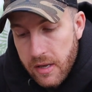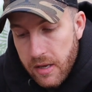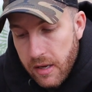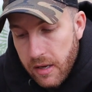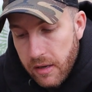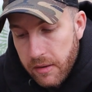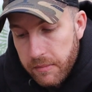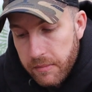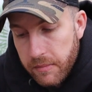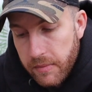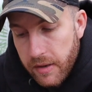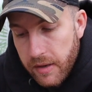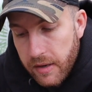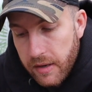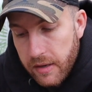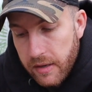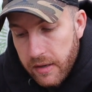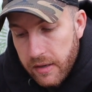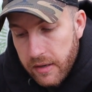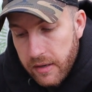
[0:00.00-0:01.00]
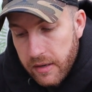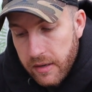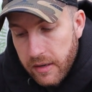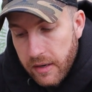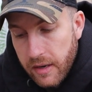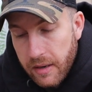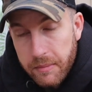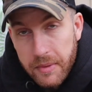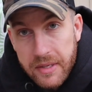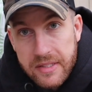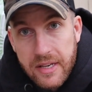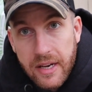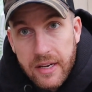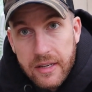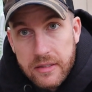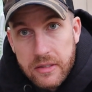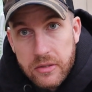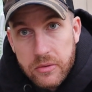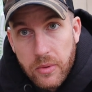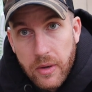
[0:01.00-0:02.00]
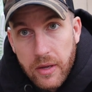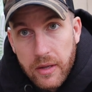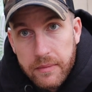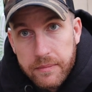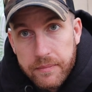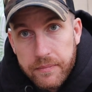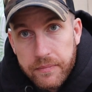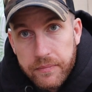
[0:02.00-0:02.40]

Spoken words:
and my takes as well.